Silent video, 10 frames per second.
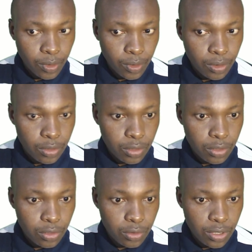
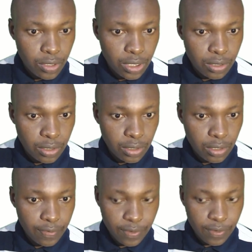So this
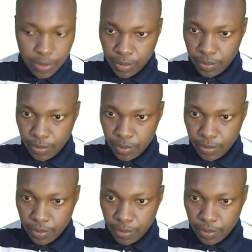gives 3